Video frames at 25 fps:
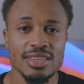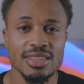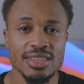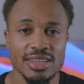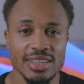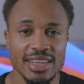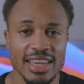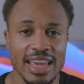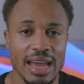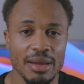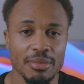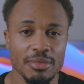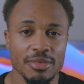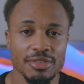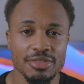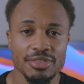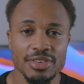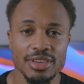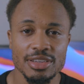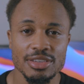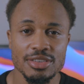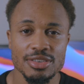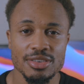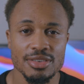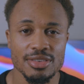is a camera
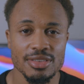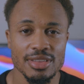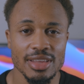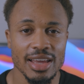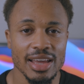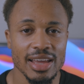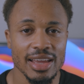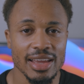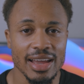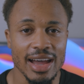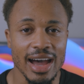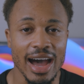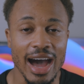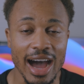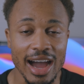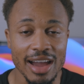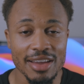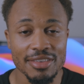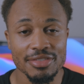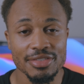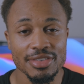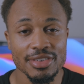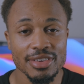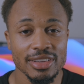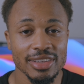feature that I
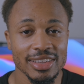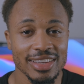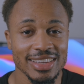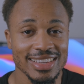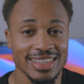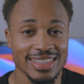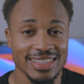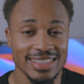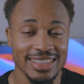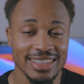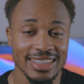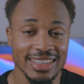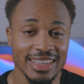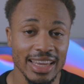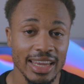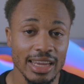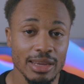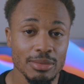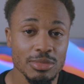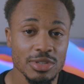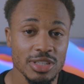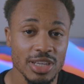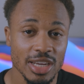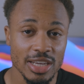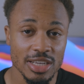feel is
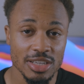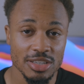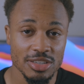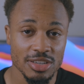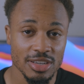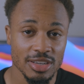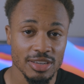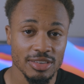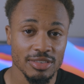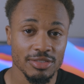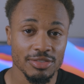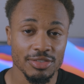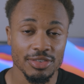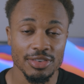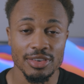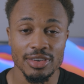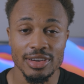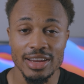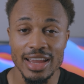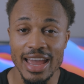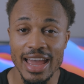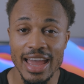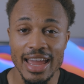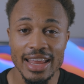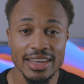game-changing
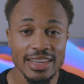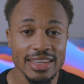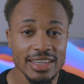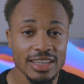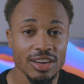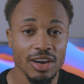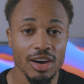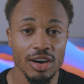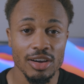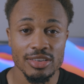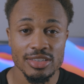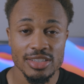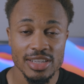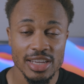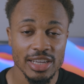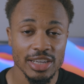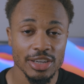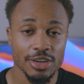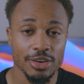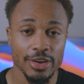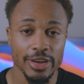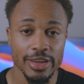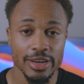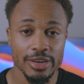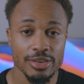for any content
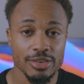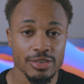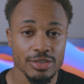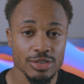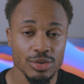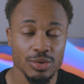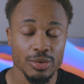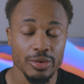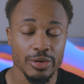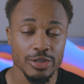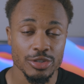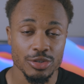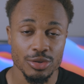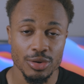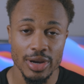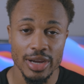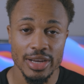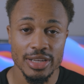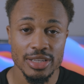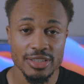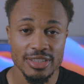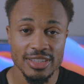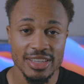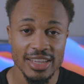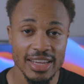creators who are
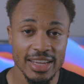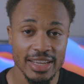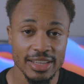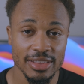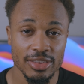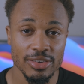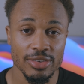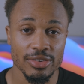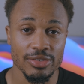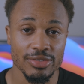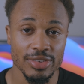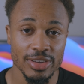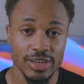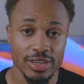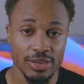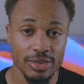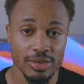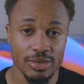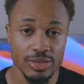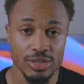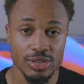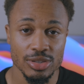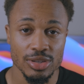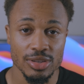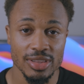trying to take their
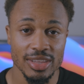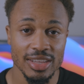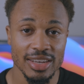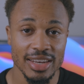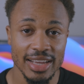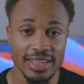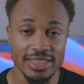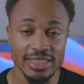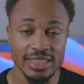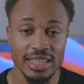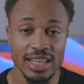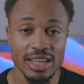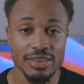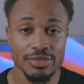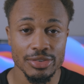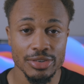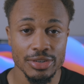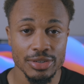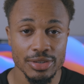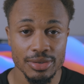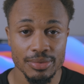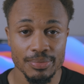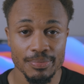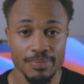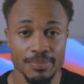videos to the next
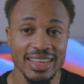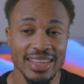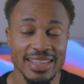level.